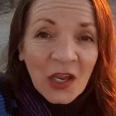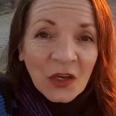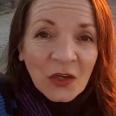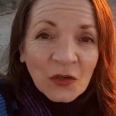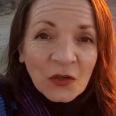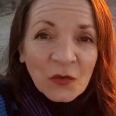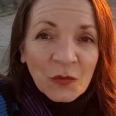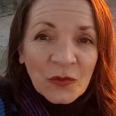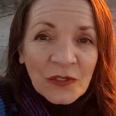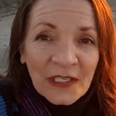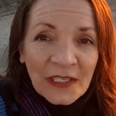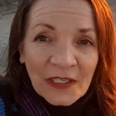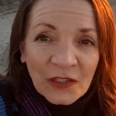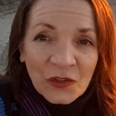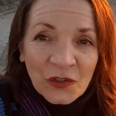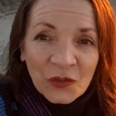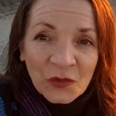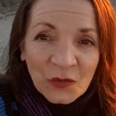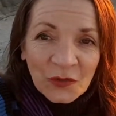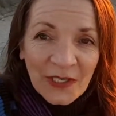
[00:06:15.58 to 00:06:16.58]
You
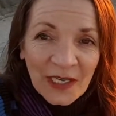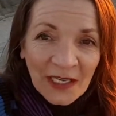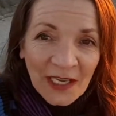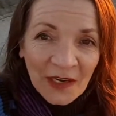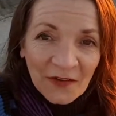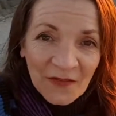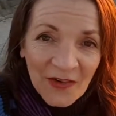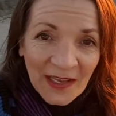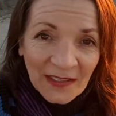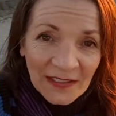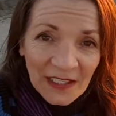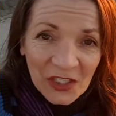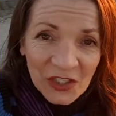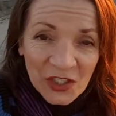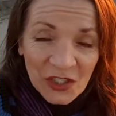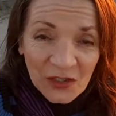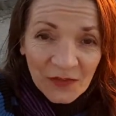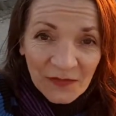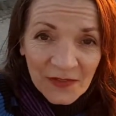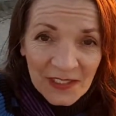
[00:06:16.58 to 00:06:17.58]
need to take advantage
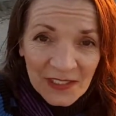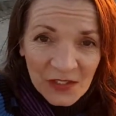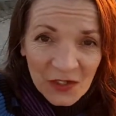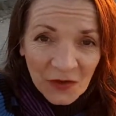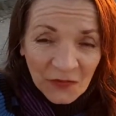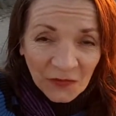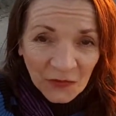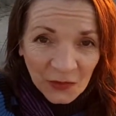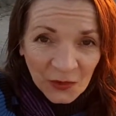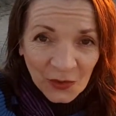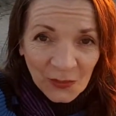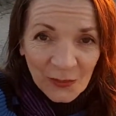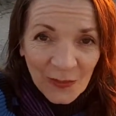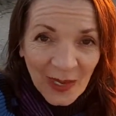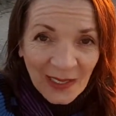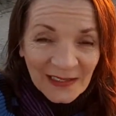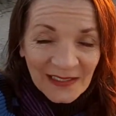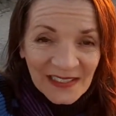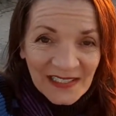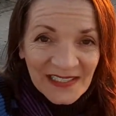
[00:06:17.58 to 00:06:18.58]
of this offer
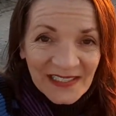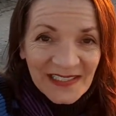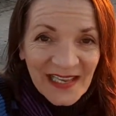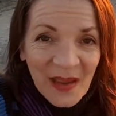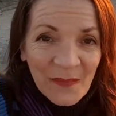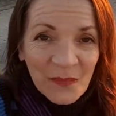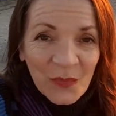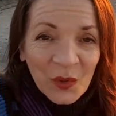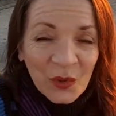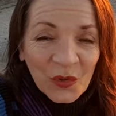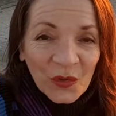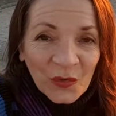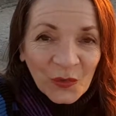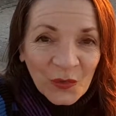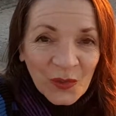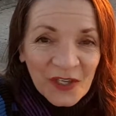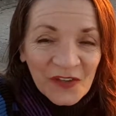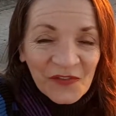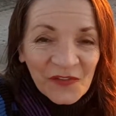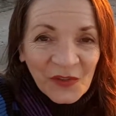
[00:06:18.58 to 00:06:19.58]
by December
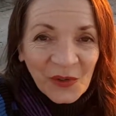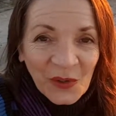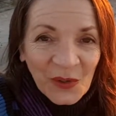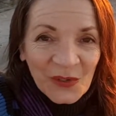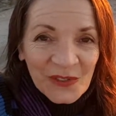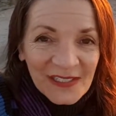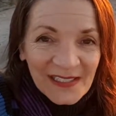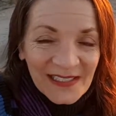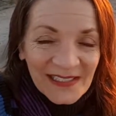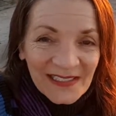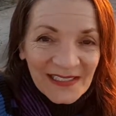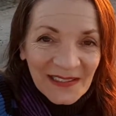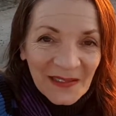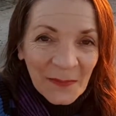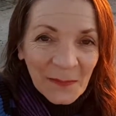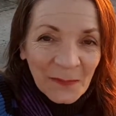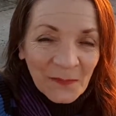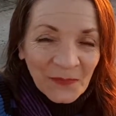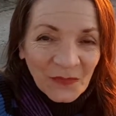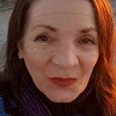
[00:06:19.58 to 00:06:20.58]
31st,
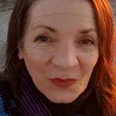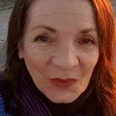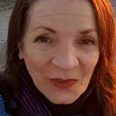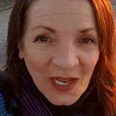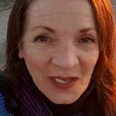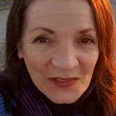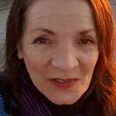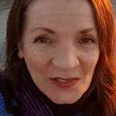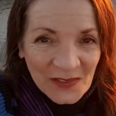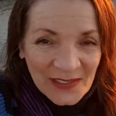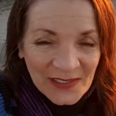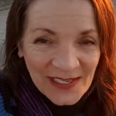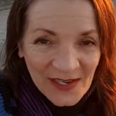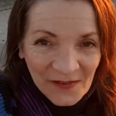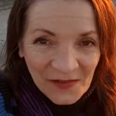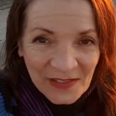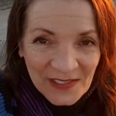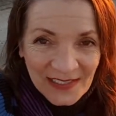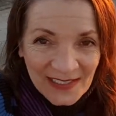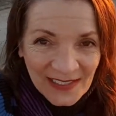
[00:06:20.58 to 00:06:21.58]

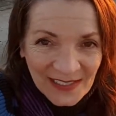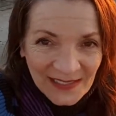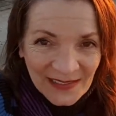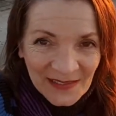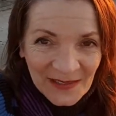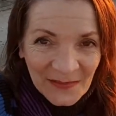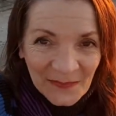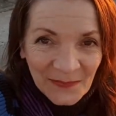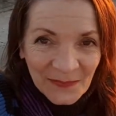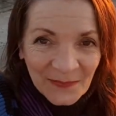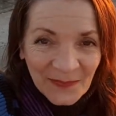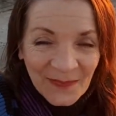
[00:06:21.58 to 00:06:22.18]
2017.